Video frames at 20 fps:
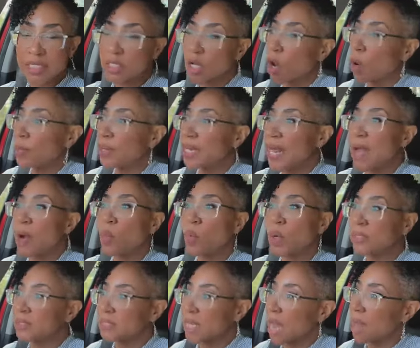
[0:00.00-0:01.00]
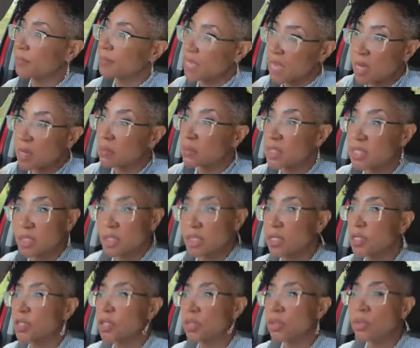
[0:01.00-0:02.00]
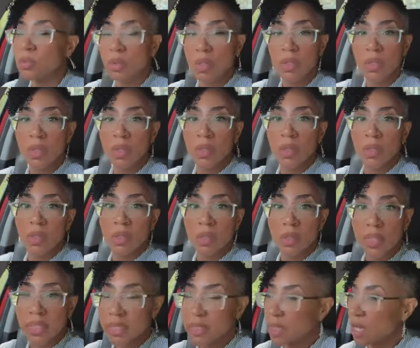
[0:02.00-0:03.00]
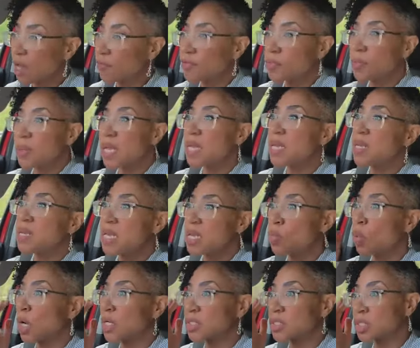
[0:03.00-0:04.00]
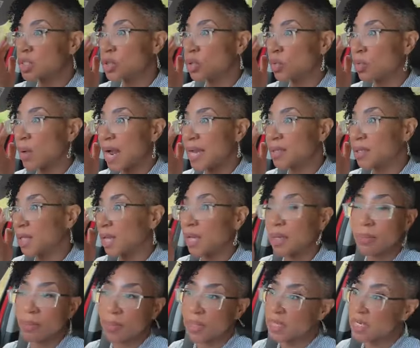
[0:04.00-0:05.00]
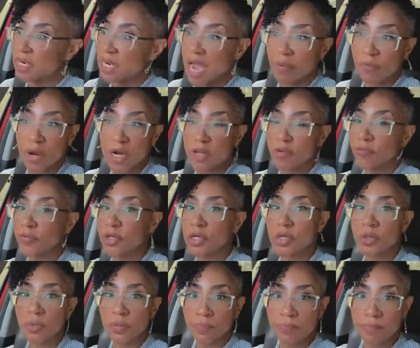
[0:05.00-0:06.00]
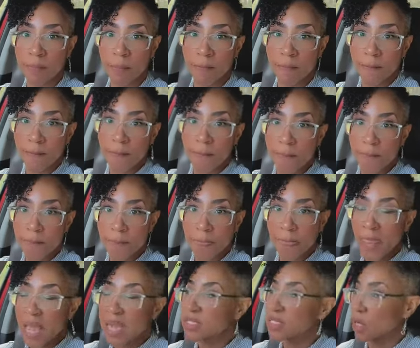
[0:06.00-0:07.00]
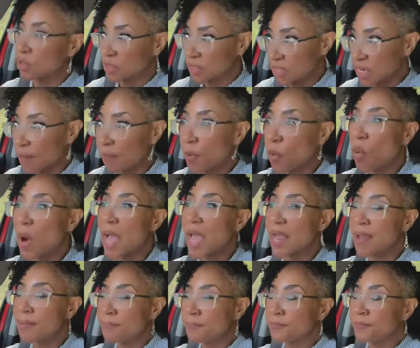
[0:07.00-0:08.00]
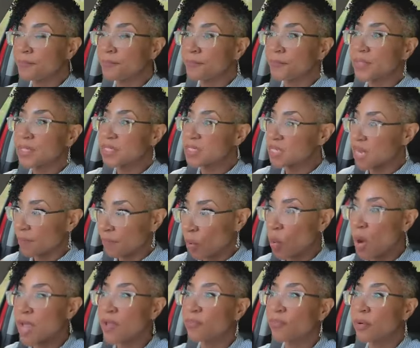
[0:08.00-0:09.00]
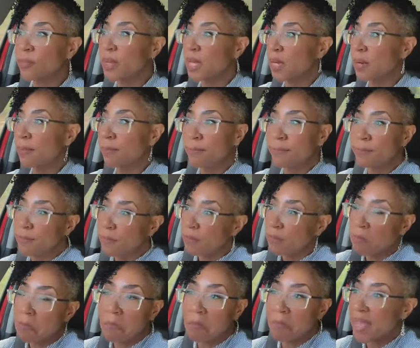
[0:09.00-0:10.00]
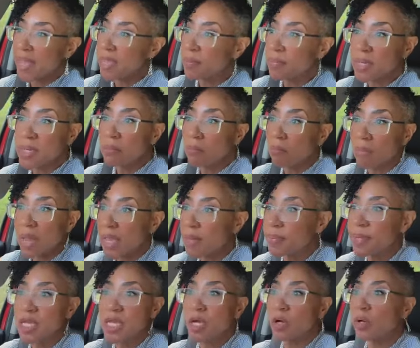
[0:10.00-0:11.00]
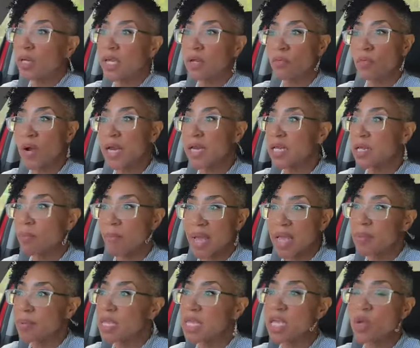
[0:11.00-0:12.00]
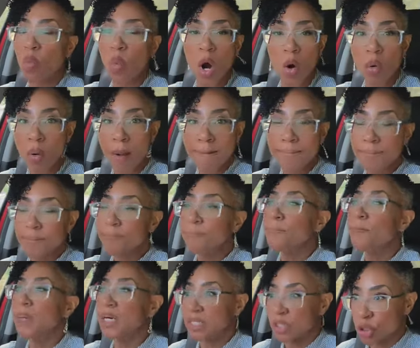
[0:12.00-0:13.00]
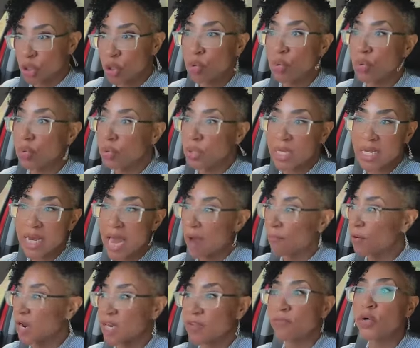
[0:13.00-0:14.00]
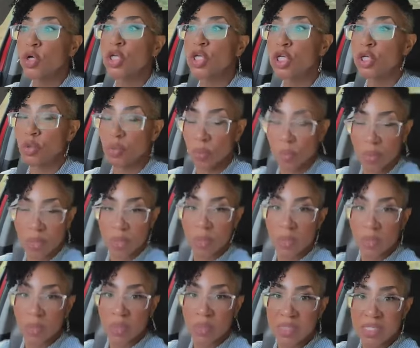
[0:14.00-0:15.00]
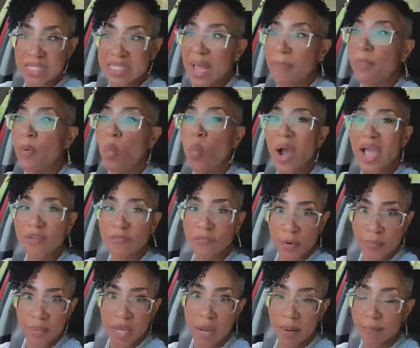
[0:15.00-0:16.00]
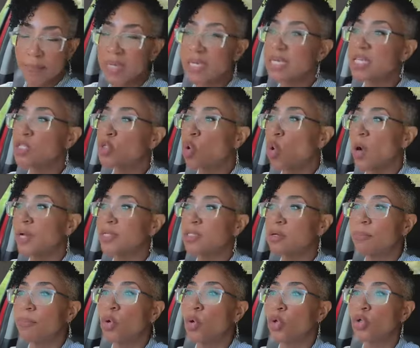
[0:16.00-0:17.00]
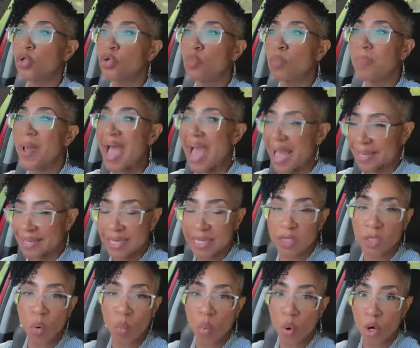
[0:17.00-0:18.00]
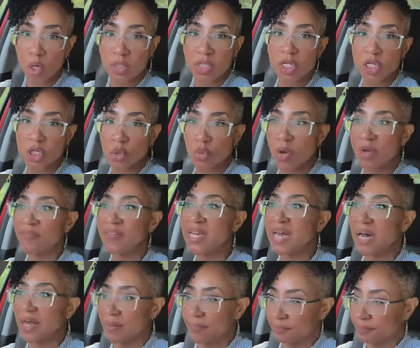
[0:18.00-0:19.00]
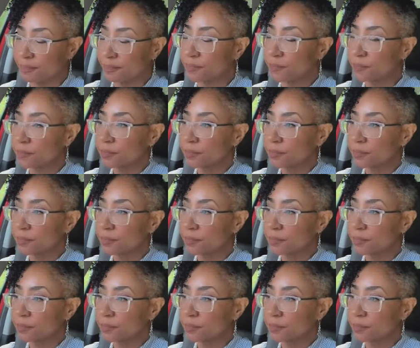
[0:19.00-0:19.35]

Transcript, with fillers: He told me that one time. Yeah, he's a good dude. He loves me. He wants to do the right thing, but he's not ready for you. So step away. Step away from him. Maybe, maybe he'll get ready. Maybe he won't but you he not ready for you. Step away from him. He's going to pull you back in the work that you have done.